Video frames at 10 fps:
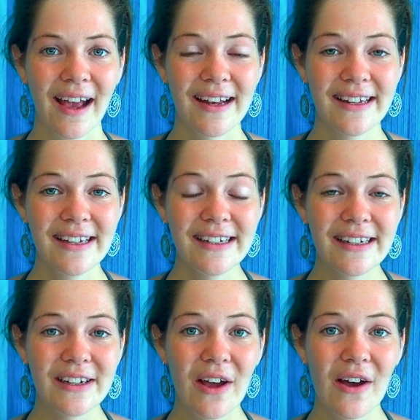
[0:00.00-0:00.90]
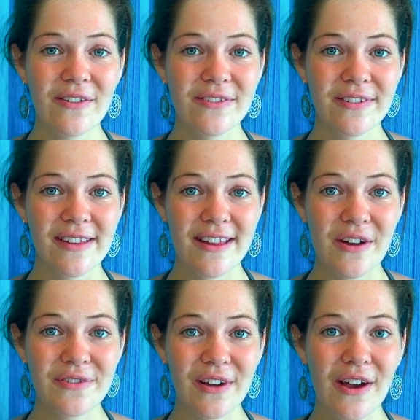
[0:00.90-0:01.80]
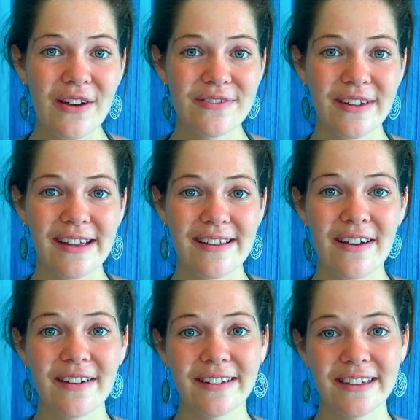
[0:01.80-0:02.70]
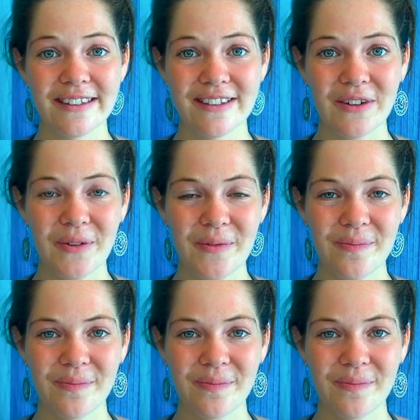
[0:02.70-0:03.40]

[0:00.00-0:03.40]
ideally, love, self-love is unconditional.